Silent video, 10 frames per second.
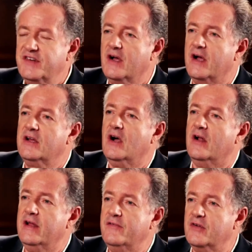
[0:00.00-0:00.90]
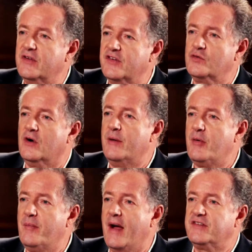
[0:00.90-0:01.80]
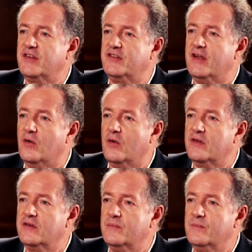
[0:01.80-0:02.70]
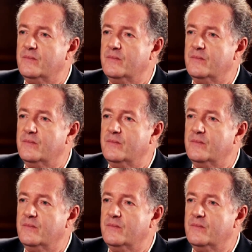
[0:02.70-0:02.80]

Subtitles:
guy can't even describe Hamas as terrorists.